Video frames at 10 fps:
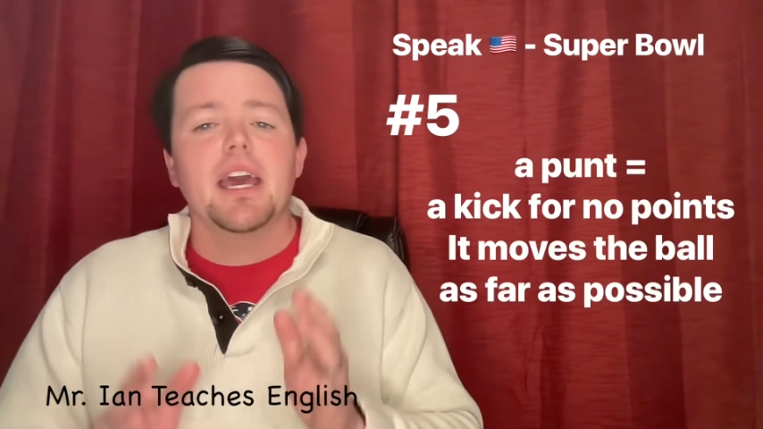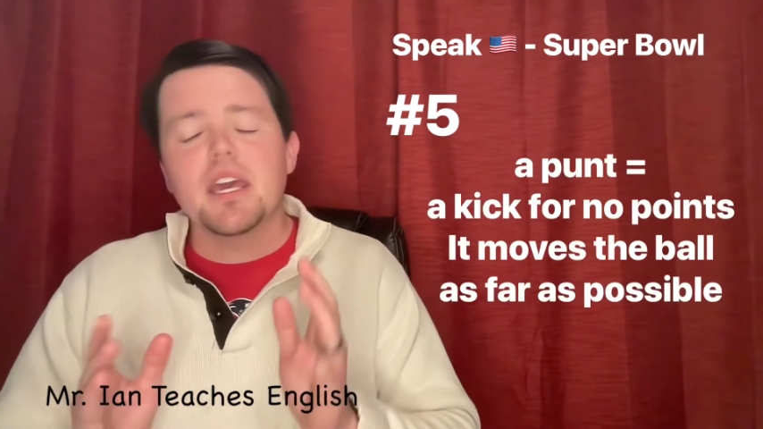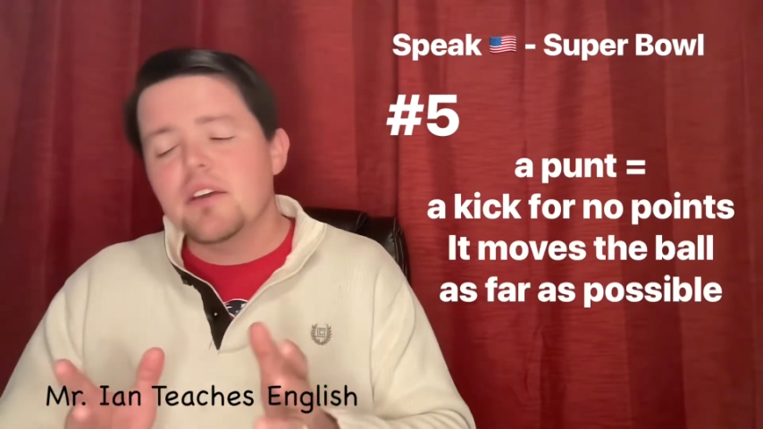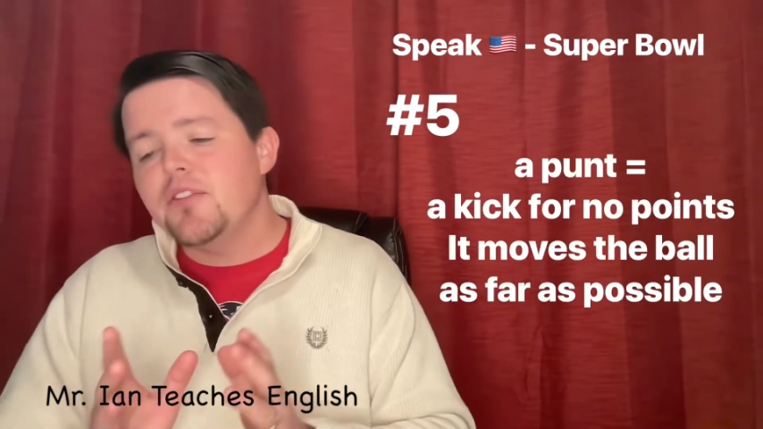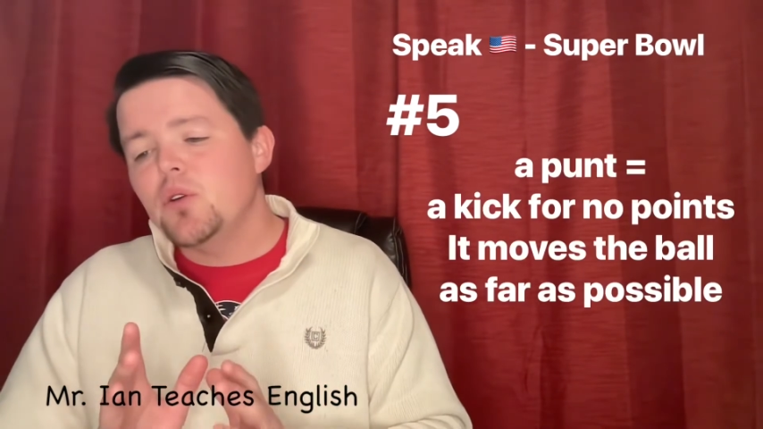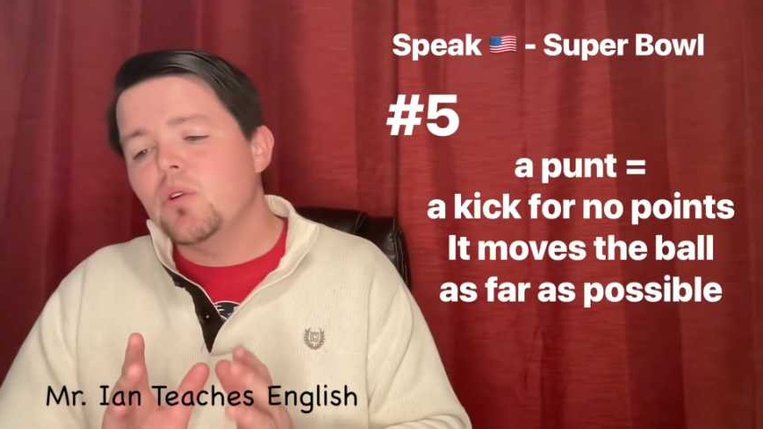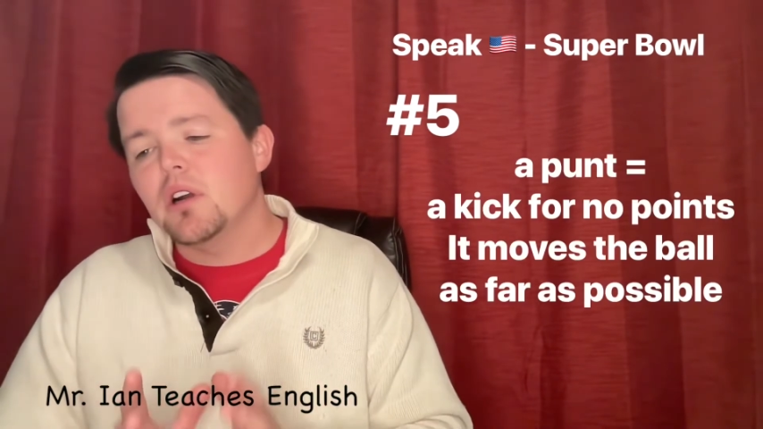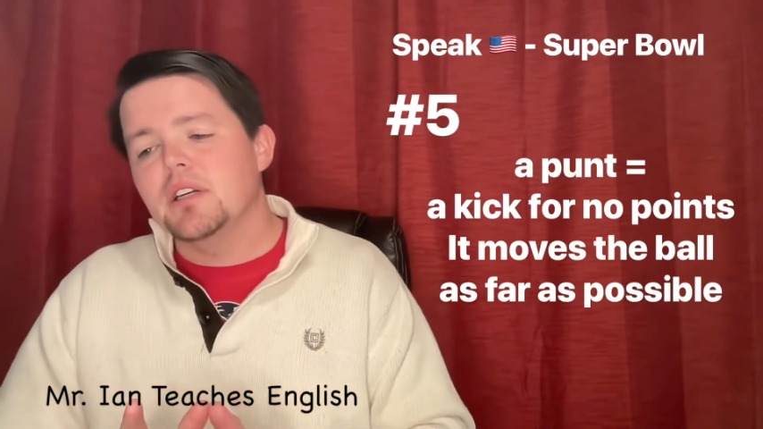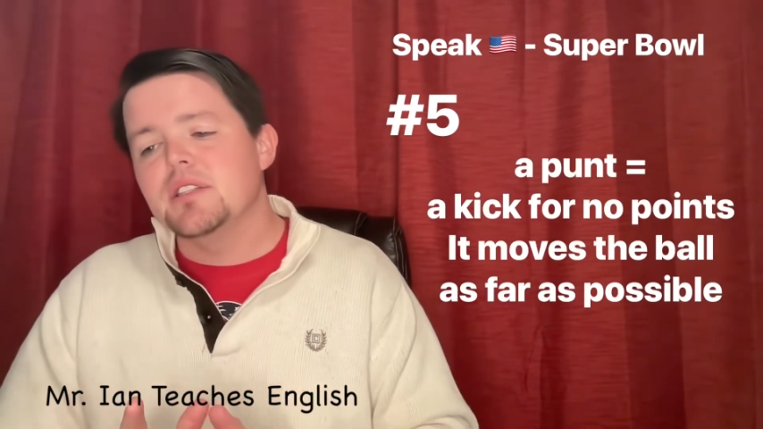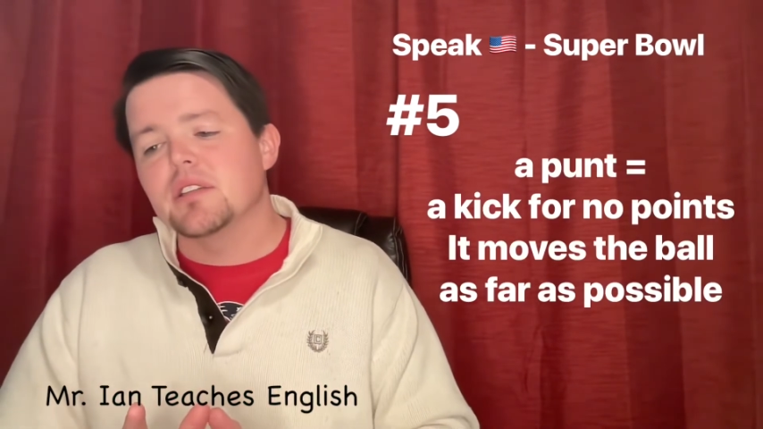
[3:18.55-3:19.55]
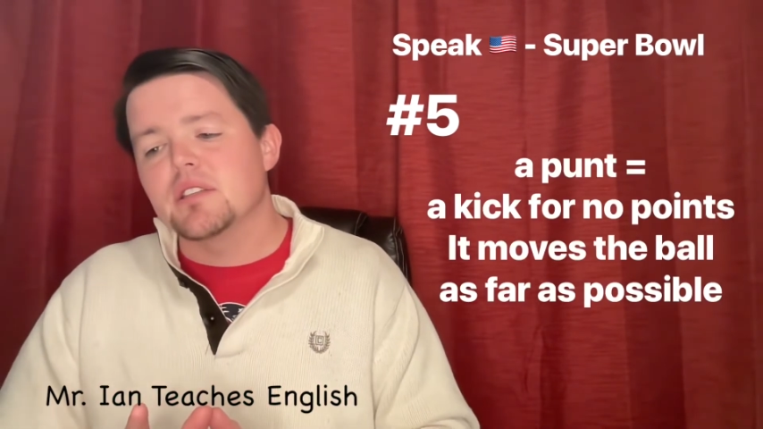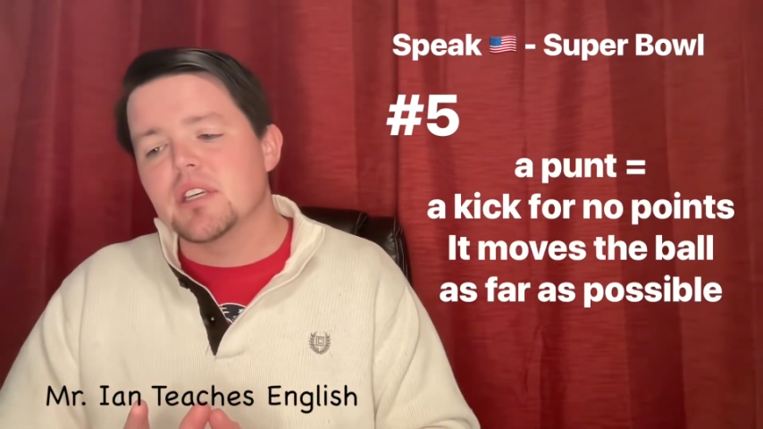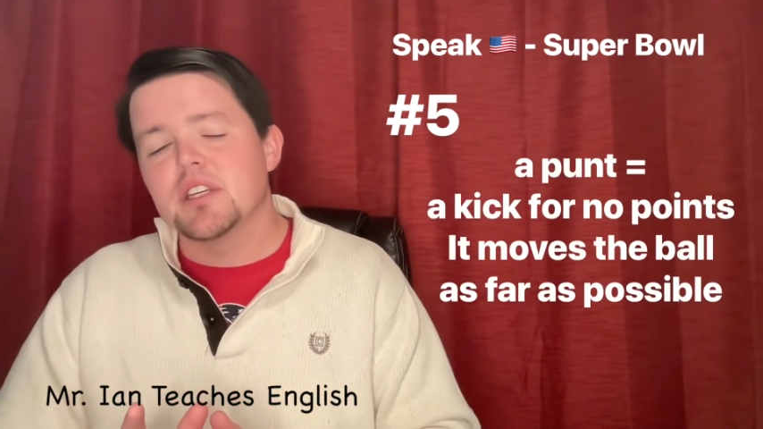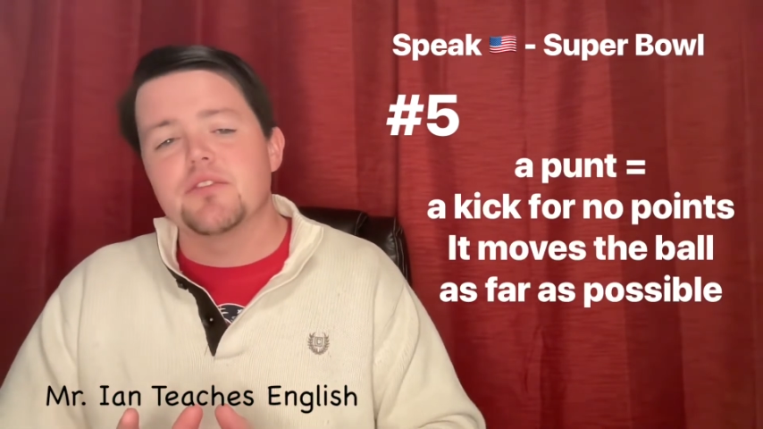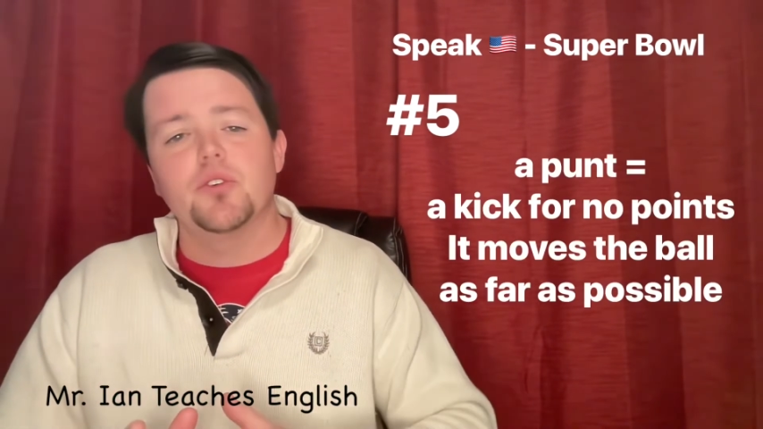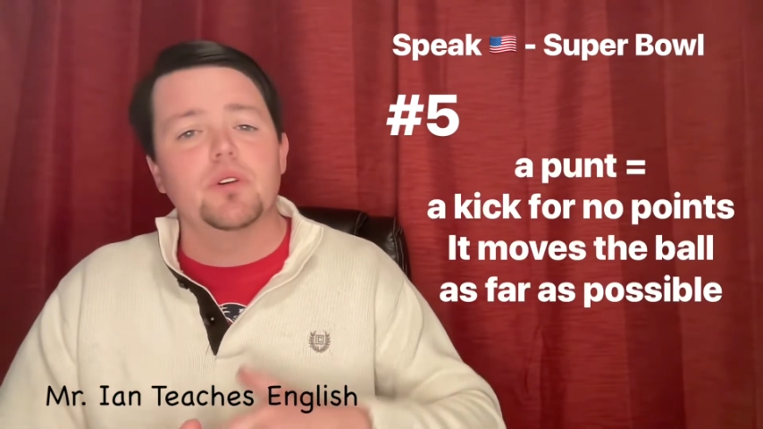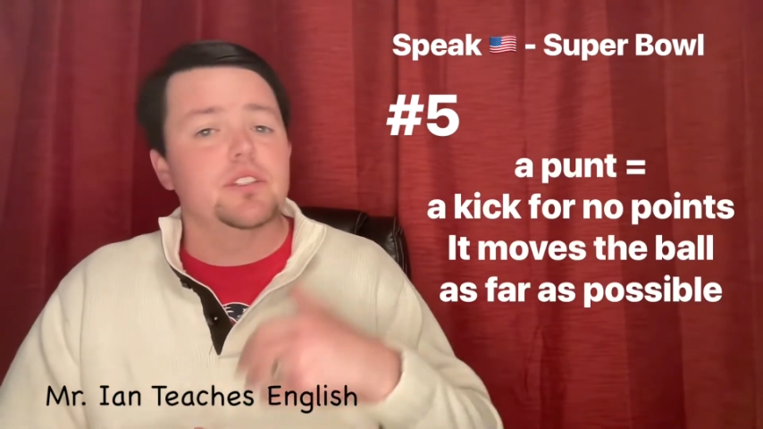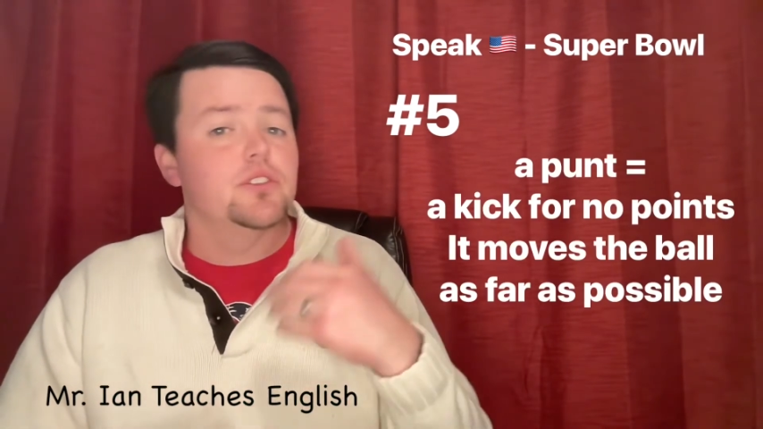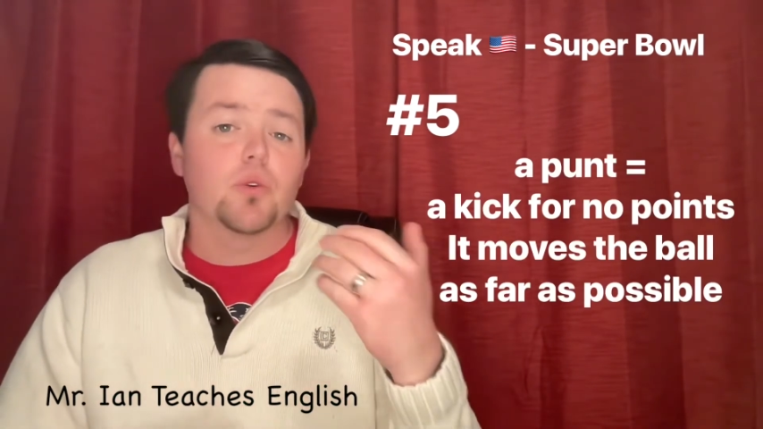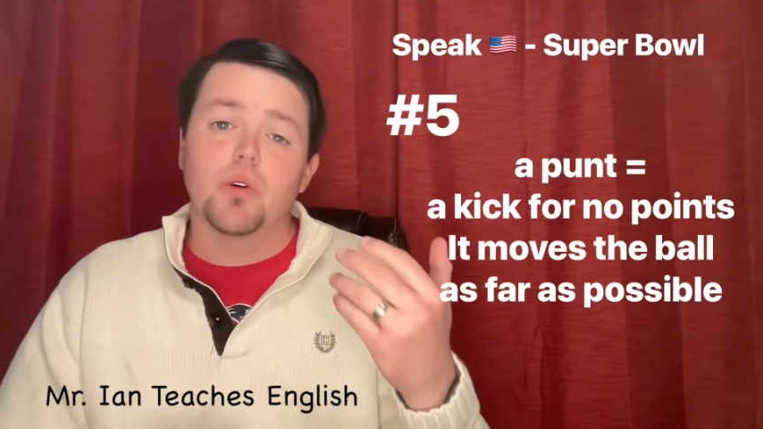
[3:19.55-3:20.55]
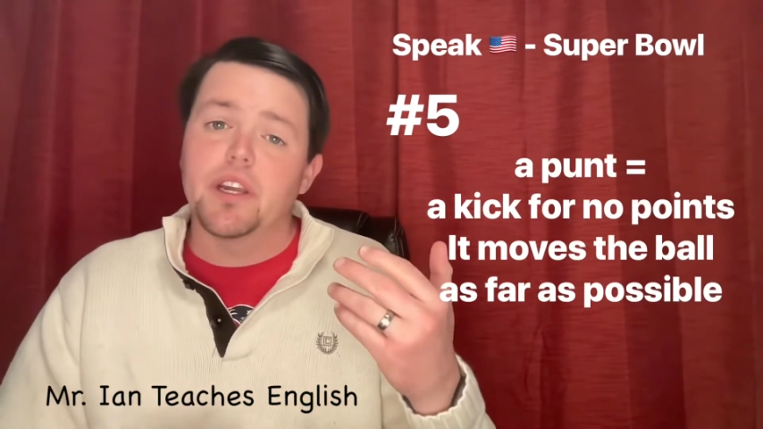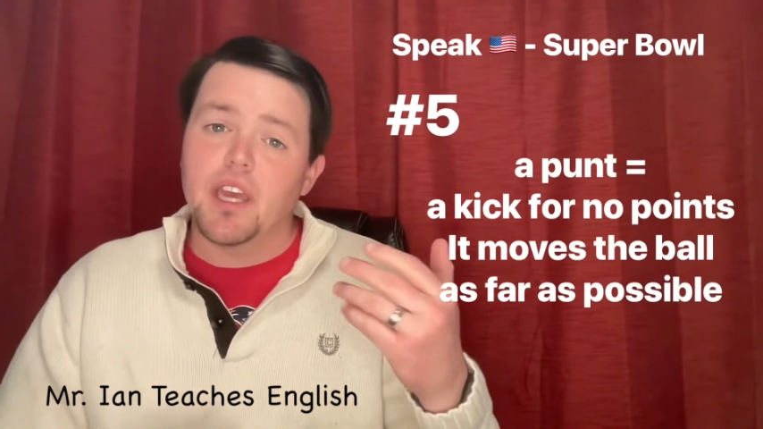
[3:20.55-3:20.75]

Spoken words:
If you are unsuccessful in scoring